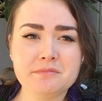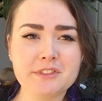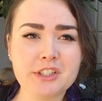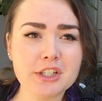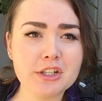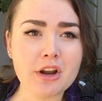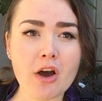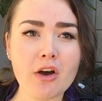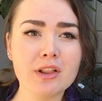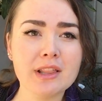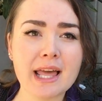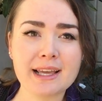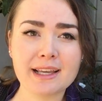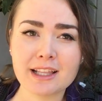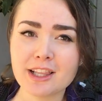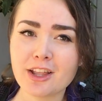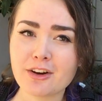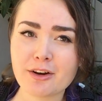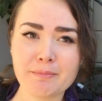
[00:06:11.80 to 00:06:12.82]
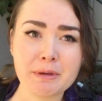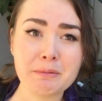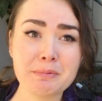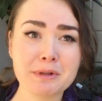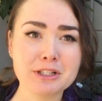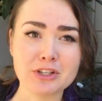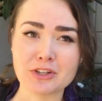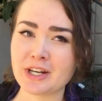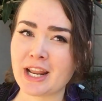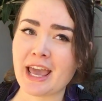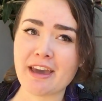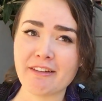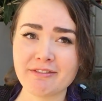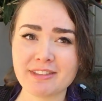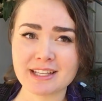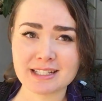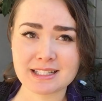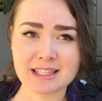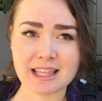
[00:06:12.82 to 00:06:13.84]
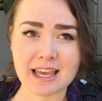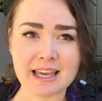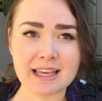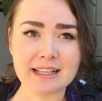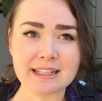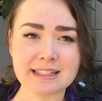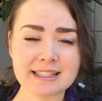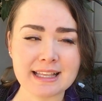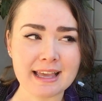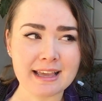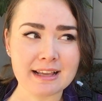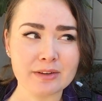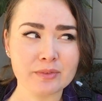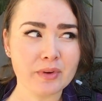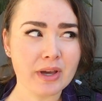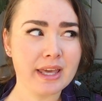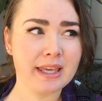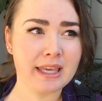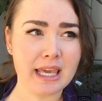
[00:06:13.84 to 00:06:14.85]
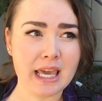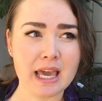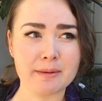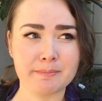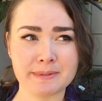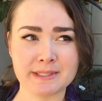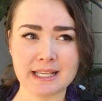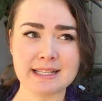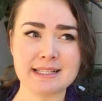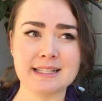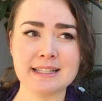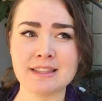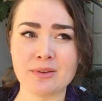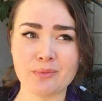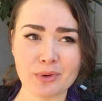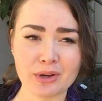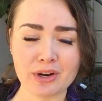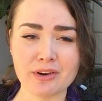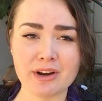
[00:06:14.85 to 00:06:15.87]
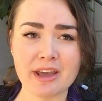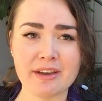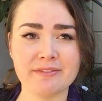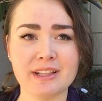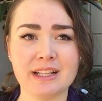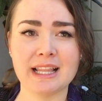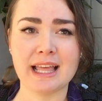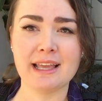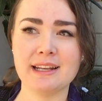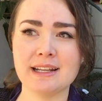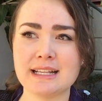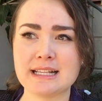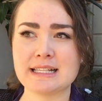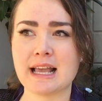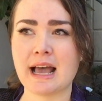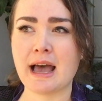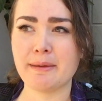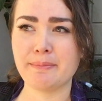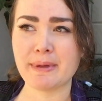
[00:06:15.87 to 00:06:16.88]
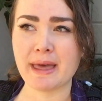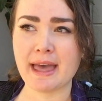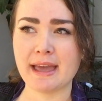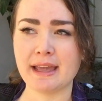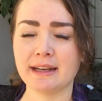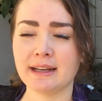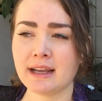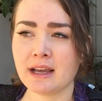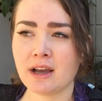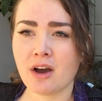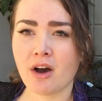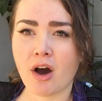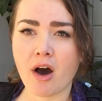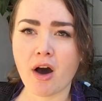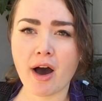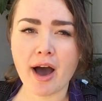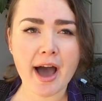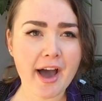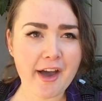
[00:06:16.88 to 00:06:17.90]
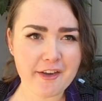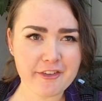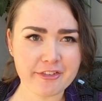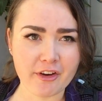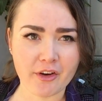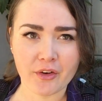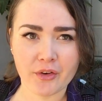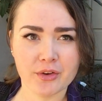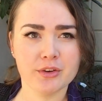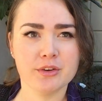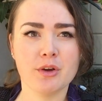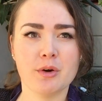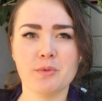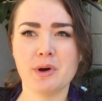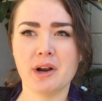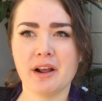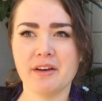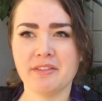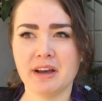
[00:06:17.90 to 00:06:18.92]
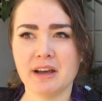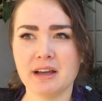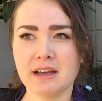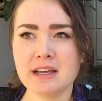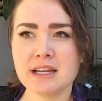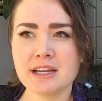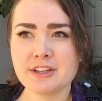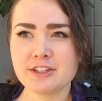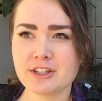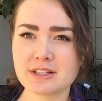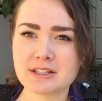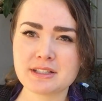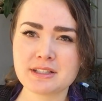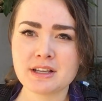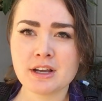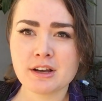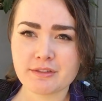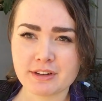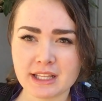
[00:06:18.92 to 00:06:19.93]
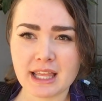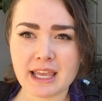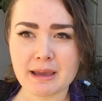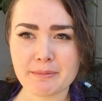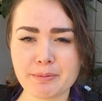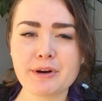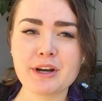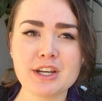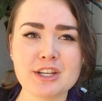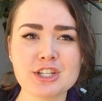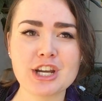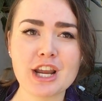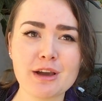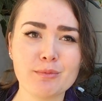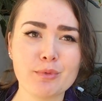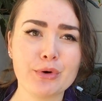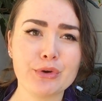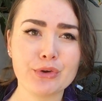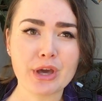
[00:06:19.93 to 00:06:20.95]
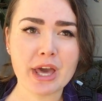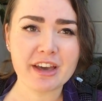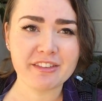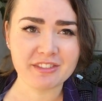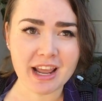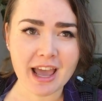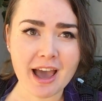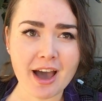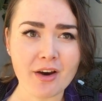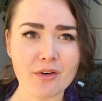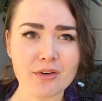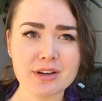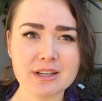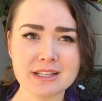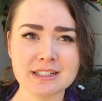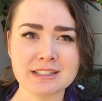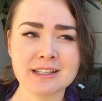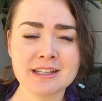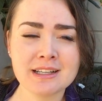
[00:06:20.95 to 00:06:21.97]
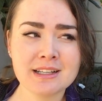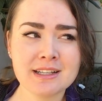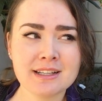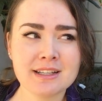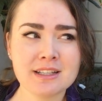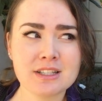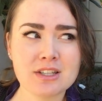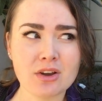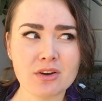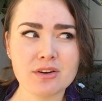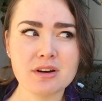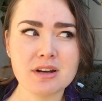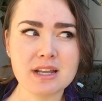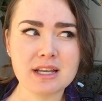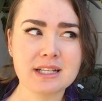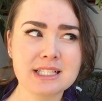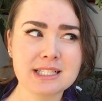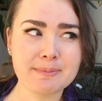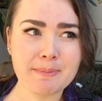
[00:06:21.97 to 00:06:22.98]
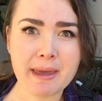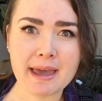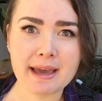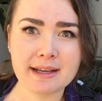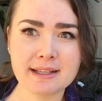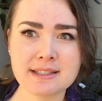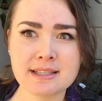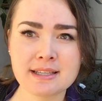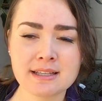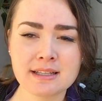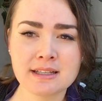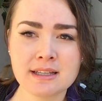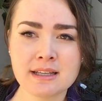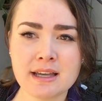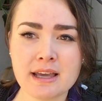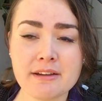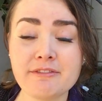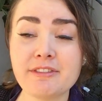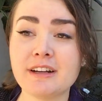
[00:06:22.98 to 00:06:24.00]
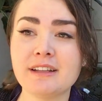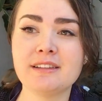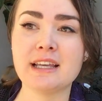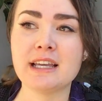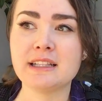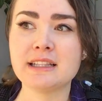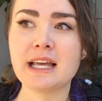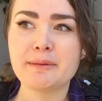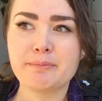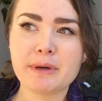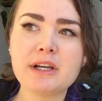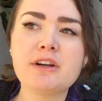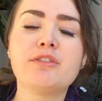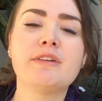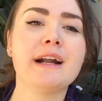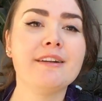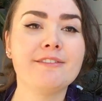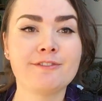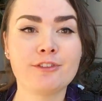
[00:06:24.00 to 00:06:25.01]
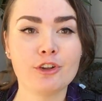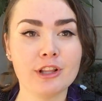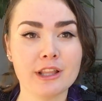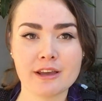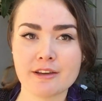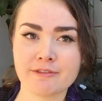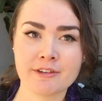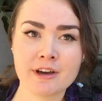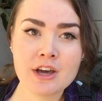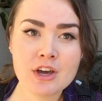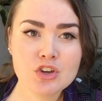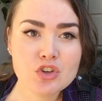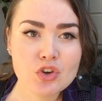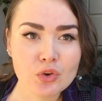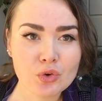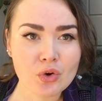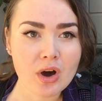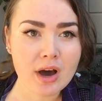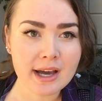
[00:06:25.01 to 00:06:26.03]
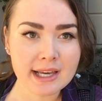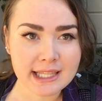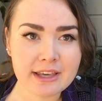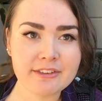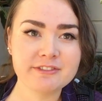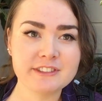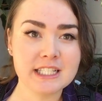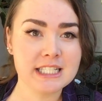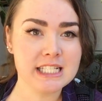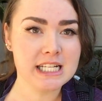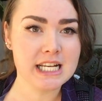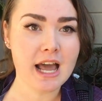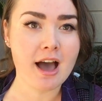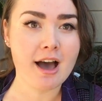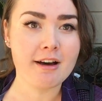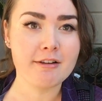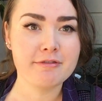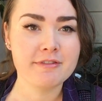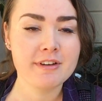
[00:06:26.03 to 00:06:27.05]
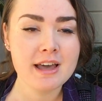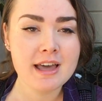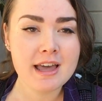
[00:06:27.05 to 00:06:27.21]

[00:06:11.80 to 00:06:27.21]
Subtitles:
you know, like a lot of people don't have these things, and we're here obsessing that we don't have the latest iPad or iPhone or whatever. Just really appreciate what you have now and don't expect everything. Like, be grateful if you are gifted enough